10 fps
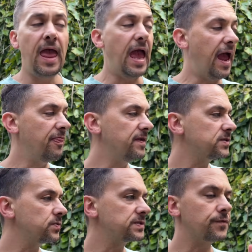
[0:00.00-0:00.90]
And
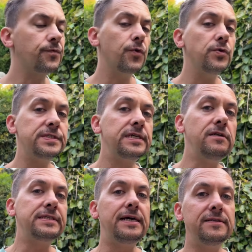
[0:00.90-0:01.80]
this was the first
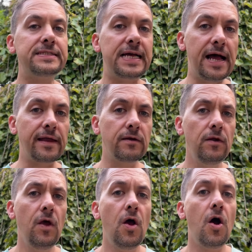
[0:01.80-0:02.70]
telltale sign
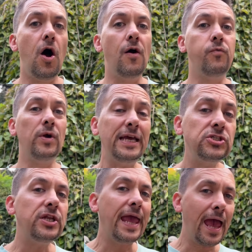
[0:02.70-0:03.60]
of what
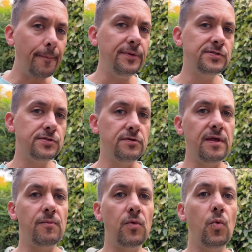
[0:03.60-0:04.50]
actually happens to
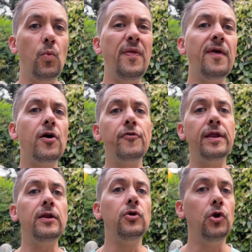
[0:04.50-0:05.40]
them when they are
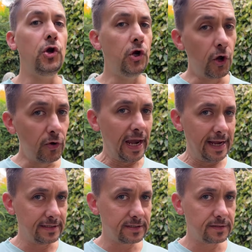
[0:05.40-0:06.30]
in low
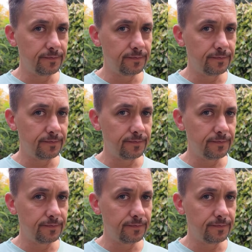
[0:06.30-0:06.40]
light.